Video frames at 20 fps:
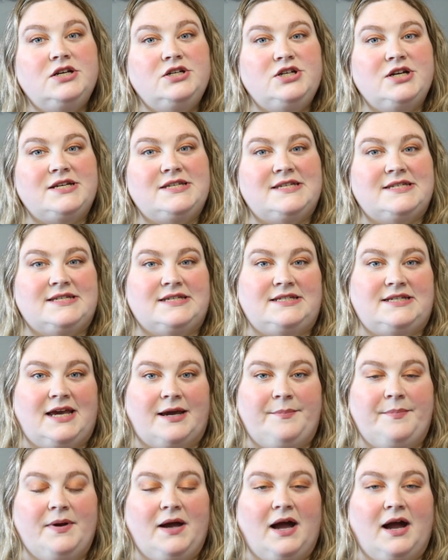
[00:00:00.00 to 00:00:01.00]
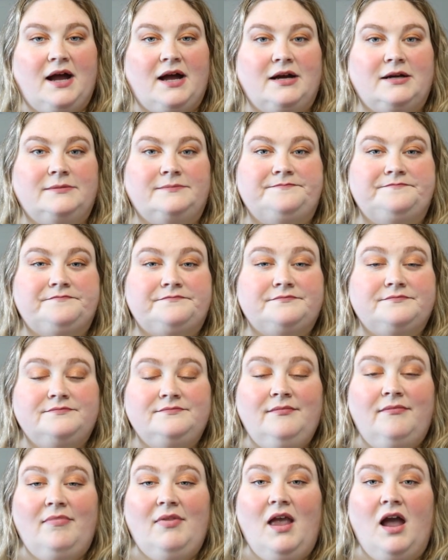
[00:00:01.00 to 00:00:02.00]
just as a tip um,
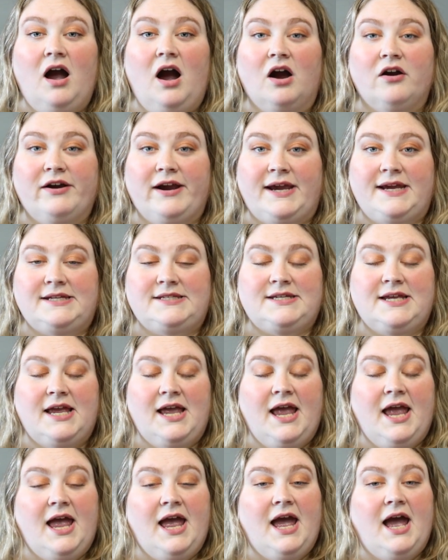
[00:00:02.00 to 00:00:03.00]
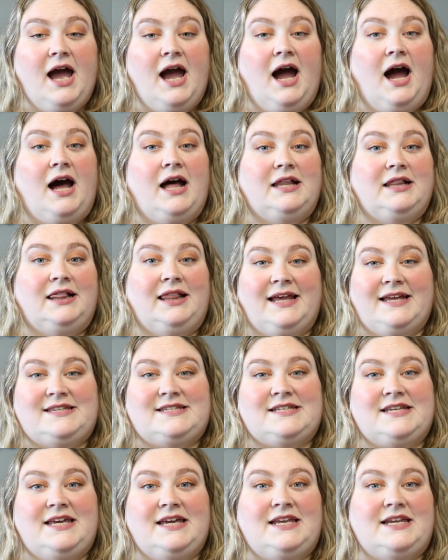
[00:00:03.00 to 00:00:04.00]
all right
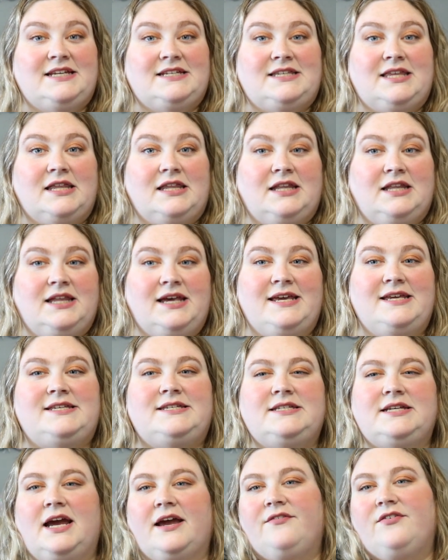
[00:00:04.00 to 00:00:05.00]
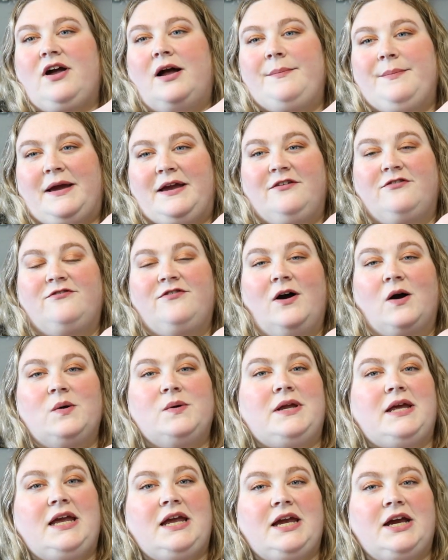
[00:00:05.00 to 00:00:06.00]
let's get into the list I've got my
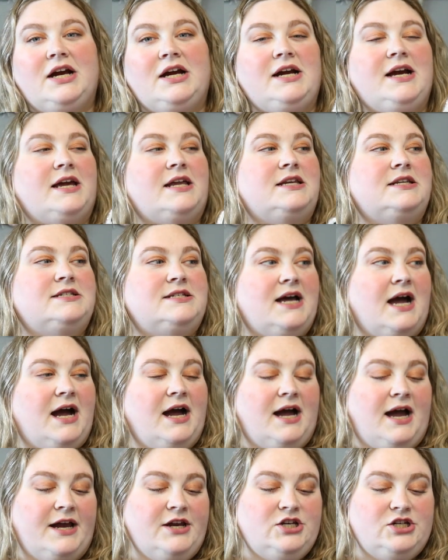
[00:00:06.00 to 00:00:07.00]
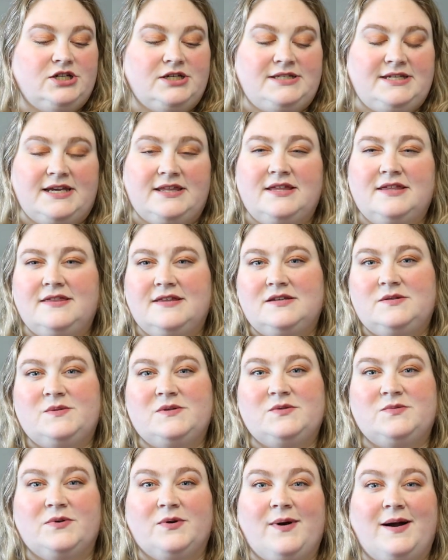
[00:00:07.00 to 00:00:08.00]
phone here and uh, I should say that this
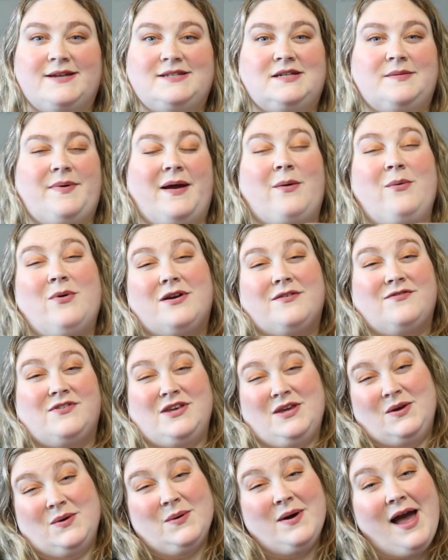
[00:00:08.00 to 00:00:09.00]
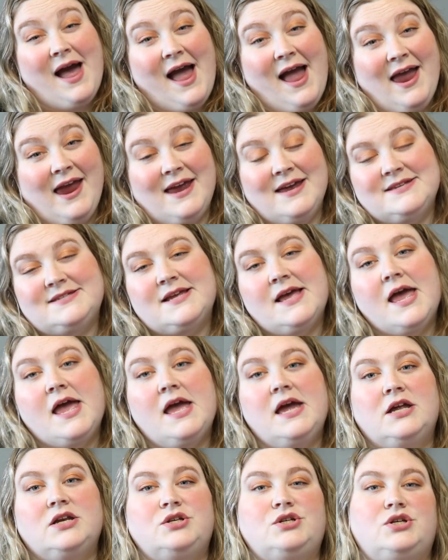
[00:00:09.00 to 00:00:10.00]
was requested by one of you guys
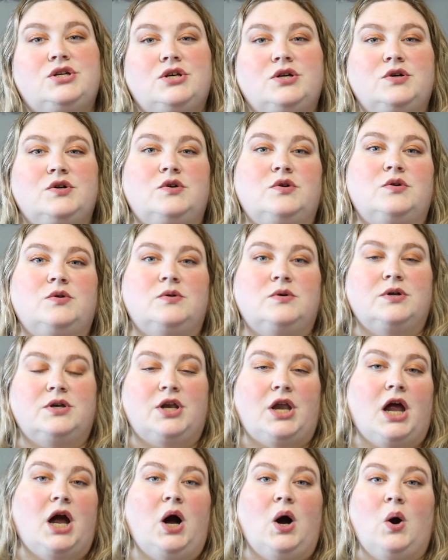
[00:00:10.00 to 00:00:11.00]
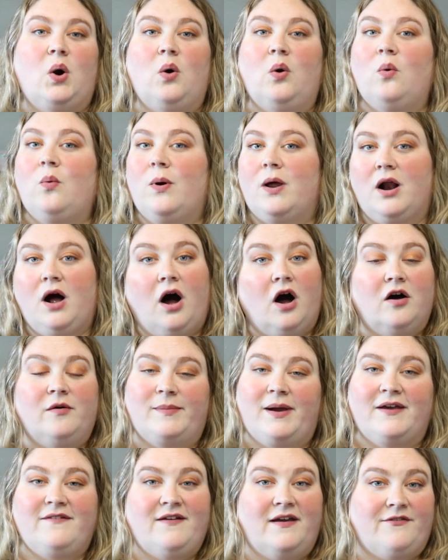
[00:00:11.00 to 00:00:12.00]
to know what all
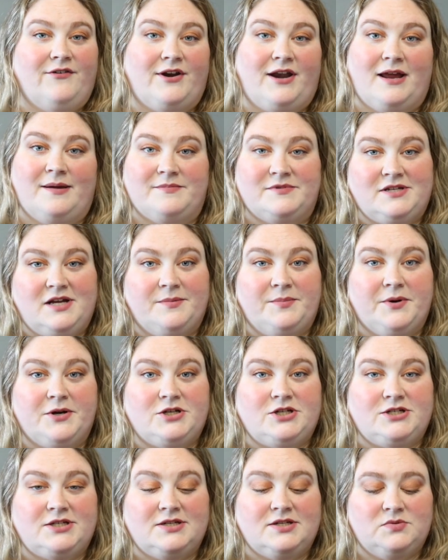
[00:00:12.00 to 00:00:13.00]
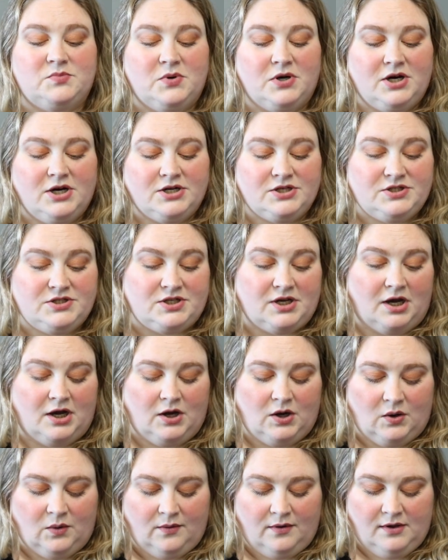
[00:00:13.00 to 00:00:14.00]
my favorite Amazon purchases were
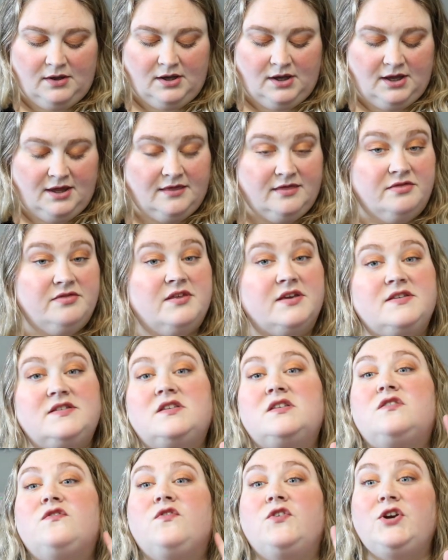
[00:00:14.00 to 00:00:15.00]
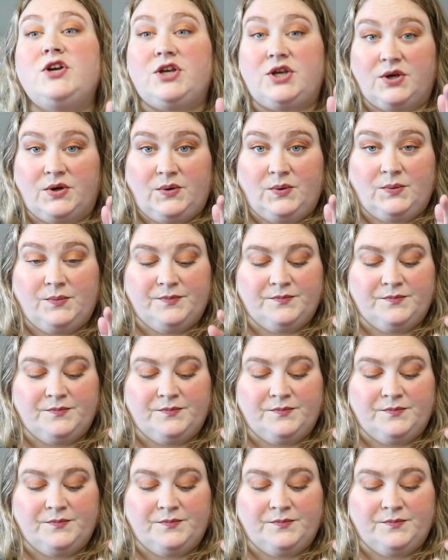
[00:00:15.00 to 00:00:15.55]
so this is for you